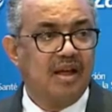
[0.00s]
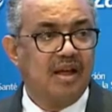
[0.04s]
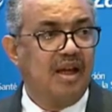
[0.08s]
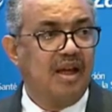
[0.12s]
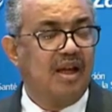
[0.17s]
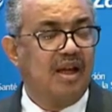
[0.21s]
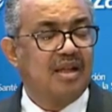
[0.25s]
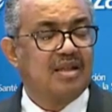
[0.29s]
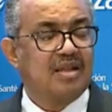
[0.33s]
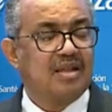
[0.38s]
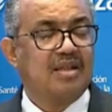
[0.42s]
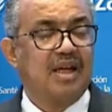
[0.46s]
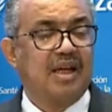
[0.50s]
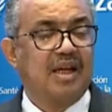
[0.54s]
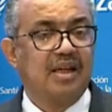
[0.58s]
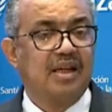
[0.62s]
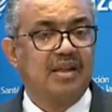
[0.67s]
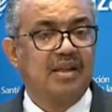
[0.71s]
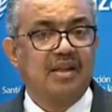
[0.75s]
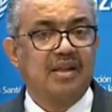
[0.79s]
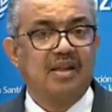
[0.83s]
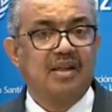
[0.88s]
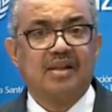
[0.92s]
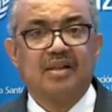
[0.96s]
In less than a
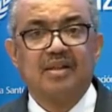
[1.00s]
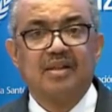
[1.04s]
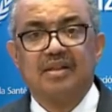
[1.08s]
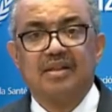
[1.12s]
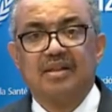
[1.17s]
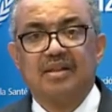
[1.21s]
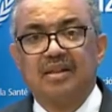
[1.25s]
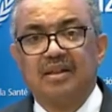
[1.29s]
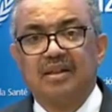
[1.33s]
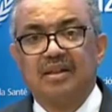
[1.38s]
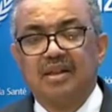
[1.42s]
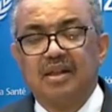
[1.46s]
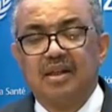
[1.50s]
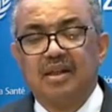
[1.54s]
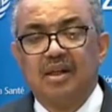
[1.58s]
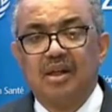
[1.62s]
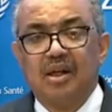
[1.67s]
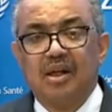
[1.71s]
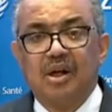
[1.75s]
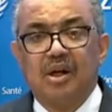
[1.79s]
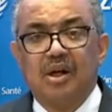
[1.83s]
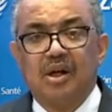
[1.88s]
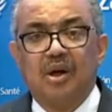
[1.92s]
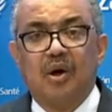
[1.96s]
year,
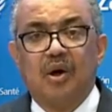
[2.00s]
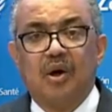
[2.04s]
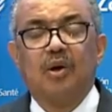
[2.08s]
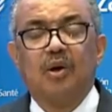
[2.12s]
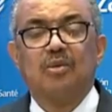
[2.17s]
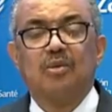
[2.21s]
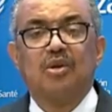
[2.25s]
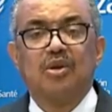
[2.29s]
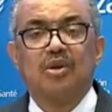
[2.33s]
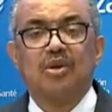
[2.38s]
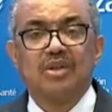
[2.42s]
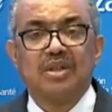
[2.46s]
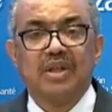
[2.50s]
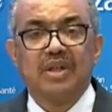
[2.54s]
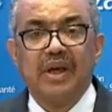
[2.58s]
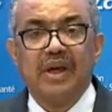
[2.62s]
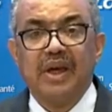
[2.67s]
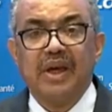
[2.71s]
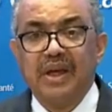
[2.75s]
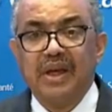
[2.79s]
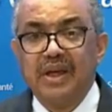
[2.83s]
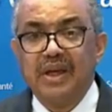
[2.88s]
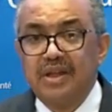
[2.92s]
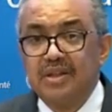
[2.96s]
almost
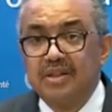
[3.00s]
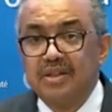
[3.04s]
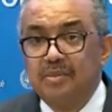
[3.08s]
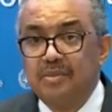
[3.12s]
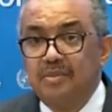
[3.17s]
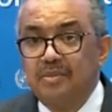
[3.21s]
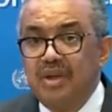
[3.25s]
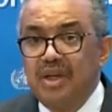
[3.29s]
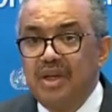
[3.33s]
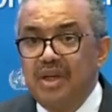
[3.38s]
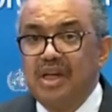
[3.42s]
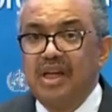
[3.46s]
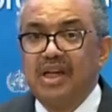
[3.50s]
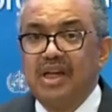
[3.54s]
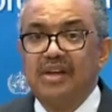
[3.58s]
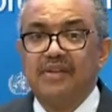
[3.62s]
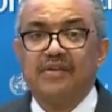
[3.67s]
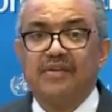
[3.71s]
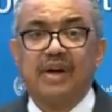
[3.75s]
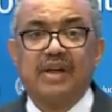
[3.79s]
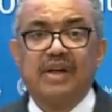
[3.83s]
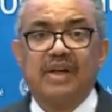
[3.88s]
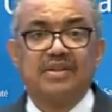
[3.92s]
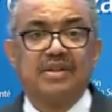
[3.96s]
8 billion
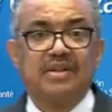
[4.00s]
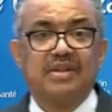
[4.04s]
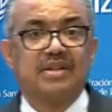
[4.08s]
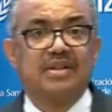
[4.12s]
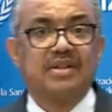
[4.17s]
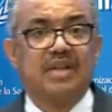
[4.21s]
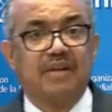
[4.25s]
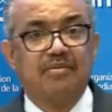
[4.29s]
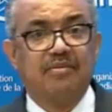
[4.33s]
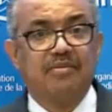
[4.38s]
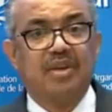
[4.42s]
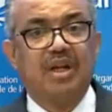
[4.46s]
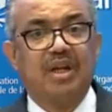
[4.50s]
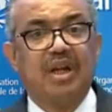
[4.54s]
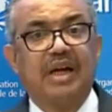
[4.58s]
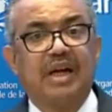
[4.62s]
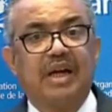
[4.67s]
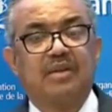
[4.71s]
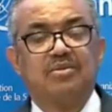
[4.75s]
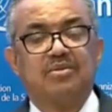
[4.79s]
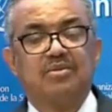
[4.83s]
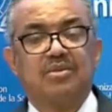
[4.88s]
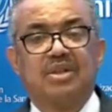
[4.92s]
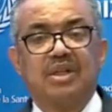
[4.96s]
vaccines have been
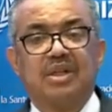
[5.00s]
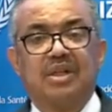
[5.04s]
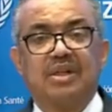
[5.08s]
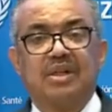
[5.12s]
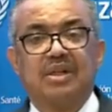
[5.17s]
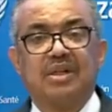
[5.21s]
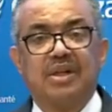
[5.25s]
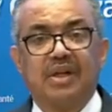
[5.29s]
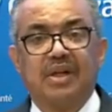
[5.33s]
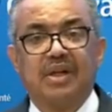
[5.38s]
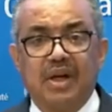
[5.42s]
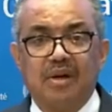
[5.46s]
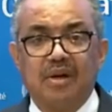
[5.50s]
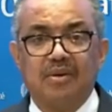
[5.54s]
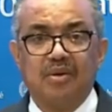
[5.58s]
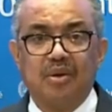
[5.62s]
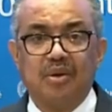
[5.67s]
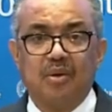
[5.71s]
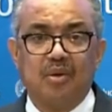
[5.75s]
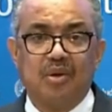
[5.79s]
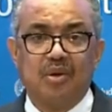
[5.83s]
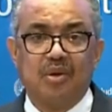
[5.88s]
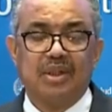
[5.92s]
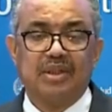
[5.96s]
administered around
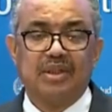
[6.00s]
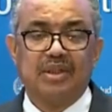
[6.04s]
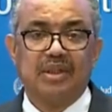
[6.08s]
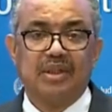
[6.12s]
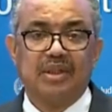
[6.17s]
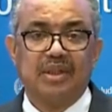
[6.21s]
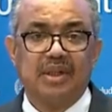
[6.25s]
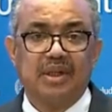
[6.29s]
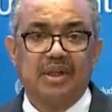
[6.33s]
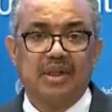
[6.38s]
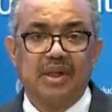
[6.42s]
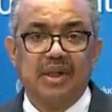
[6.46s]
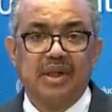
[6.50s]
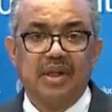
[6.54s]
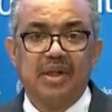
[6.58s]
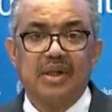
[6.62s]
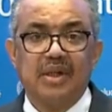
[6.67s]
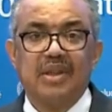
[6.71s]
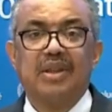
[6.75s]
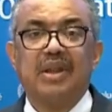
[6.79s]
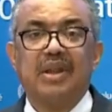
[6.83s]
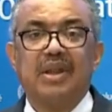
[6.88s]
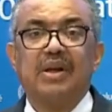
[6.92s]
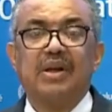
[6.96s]
the world,
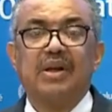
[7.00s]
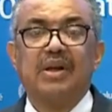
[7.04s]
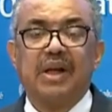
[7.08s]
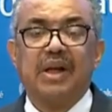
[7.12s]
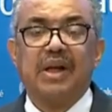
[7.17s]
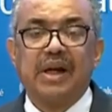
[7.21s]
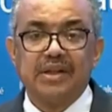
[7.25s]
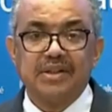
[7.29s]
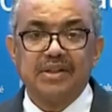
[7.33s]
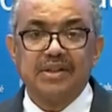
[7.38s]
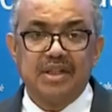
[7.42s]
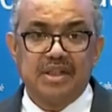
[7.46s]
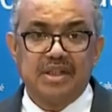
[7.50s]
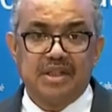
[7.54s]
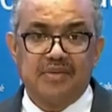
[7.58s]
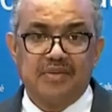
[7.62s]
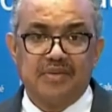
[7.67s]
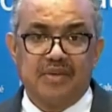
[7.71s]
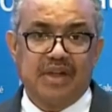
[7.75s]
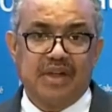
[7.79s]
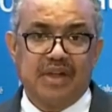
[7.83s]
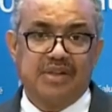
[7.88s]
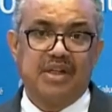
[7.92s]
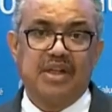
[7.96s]
the largest
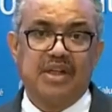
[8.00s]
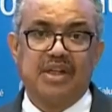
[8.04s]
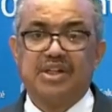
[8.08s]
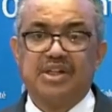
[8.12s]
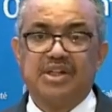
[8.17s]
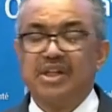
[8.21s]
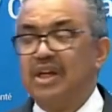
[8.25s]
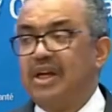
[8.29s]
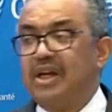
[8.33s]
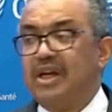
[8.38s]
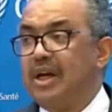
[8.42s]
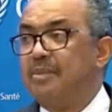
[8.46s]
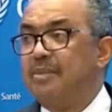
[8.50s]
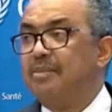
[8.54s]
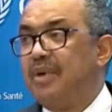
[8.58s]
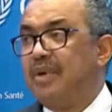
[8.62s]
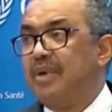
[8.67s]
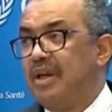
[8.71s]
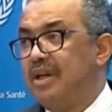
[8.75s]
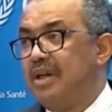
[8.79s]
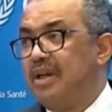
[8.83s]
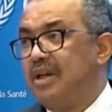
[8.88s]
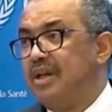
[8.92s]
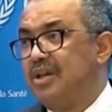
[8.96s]
vaccination
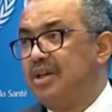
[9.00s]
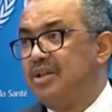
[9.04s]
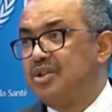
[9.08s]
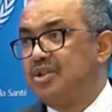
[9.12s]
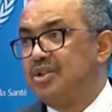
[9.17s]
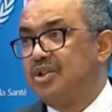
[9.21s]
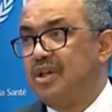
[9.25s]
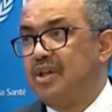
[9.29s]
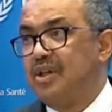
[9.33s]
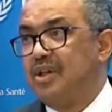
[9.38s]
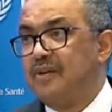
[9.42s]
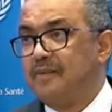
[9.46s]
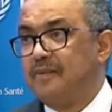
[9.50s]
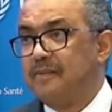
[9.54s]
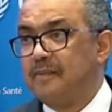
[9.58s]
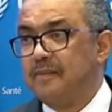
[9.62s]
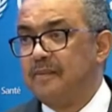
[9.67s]
campaign in history.